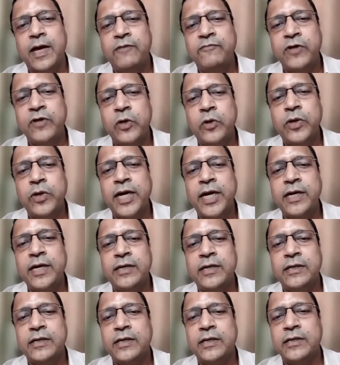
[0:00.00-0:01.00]
If we look
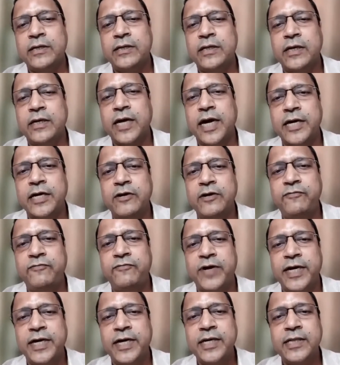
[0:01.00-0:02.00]
at the kind
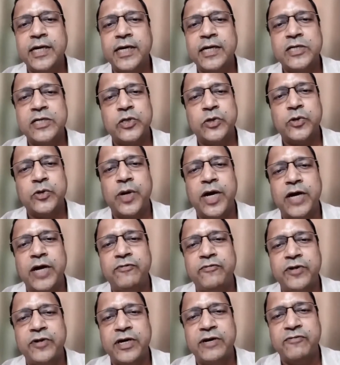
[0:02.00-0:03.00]
of funding that is
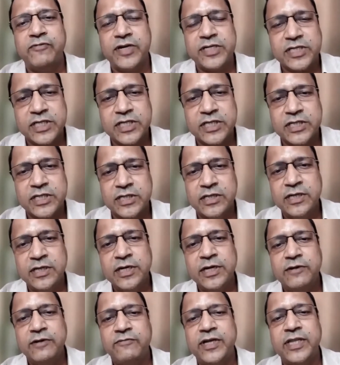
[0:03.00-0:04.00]
required for infrastructure,
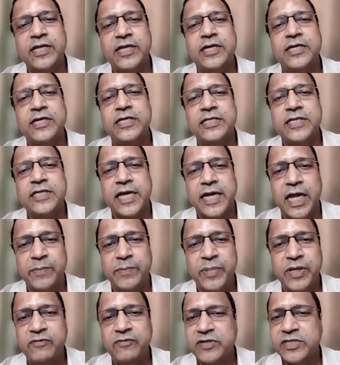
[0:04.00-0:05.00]
whether it is
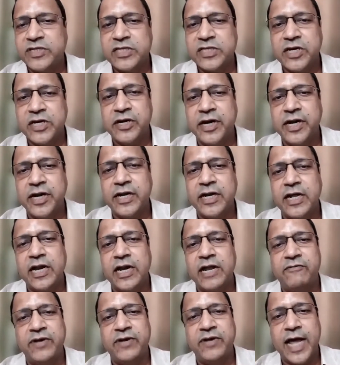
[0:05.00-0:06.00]
NIP, which is
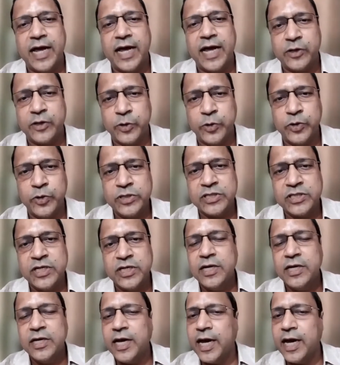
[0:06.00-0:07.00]
111 lakh
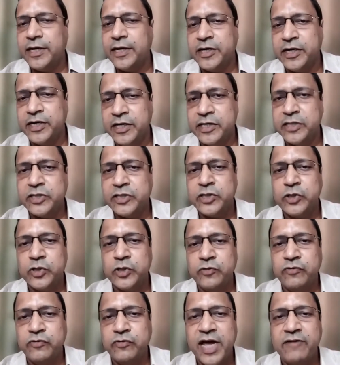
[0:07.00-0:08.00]
crores, and in
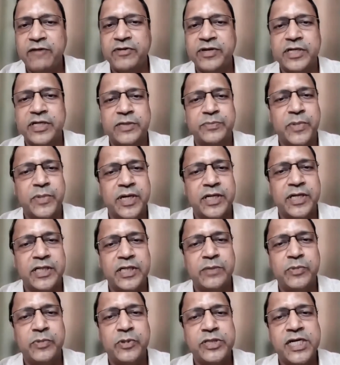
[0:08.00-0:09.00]
addition to we have
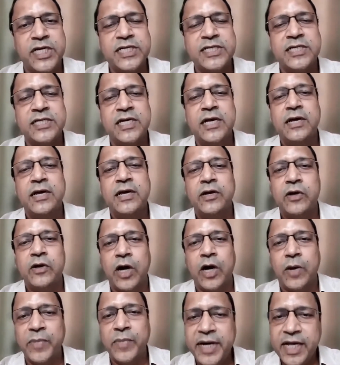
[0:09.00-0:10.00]
another projects,
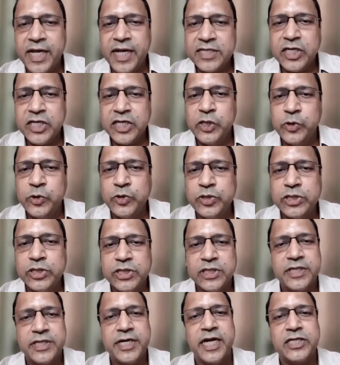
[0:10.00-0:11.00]
government has a
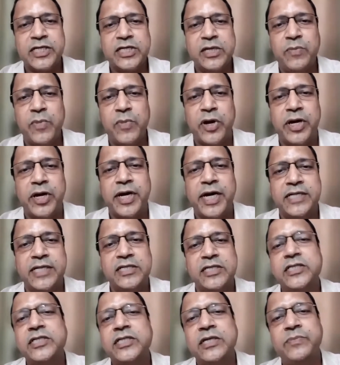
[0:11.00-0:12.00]
huge national
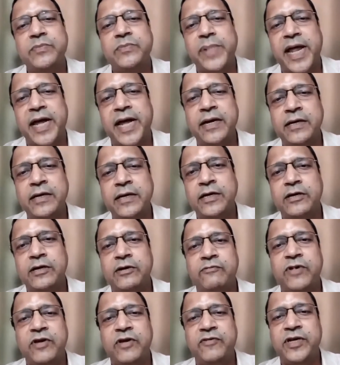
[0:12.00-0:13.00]
monetization plan
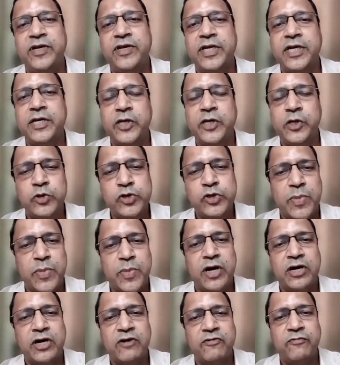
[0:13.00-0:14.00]
where we need huge
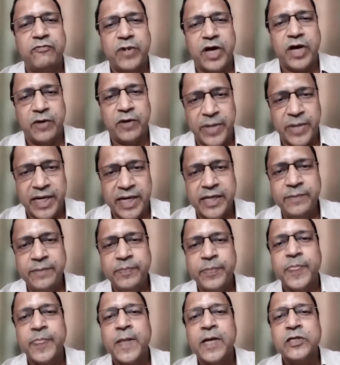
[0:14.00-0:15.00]
amount of
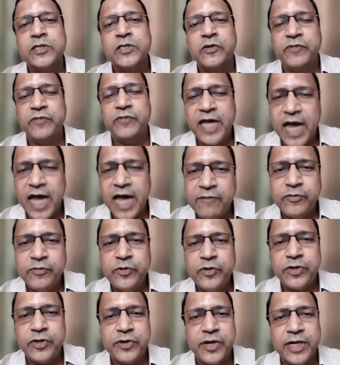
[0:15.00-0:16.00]
money. So we
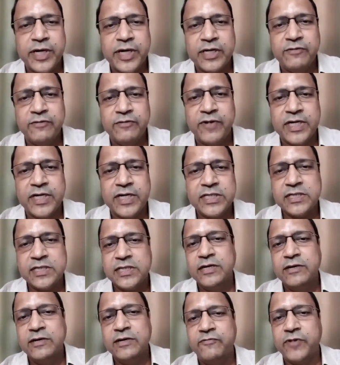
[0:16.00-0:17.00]
have to attract the
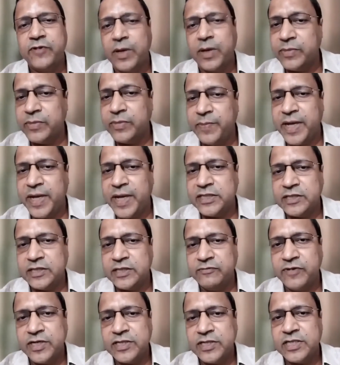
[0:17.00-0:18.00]
funds from the
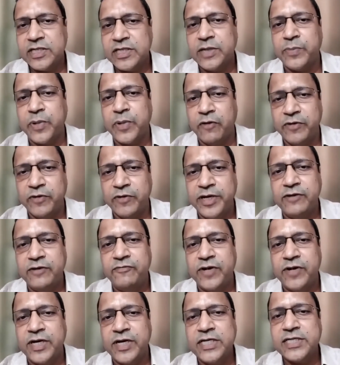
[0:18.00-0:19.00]
pension funds and the
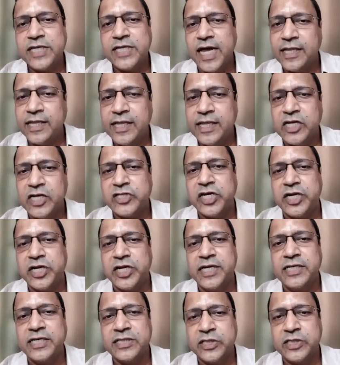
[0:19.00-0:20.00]
provident funds and the
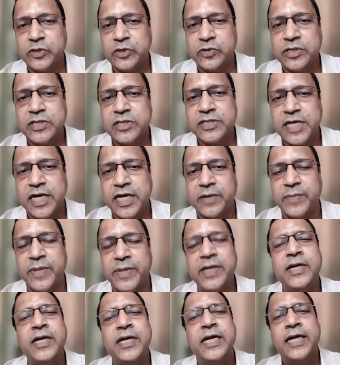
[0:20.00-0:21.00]
HNIs into this
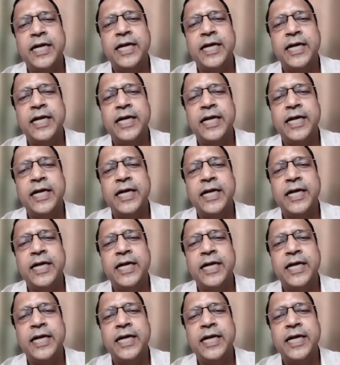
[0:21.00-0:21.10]
segment.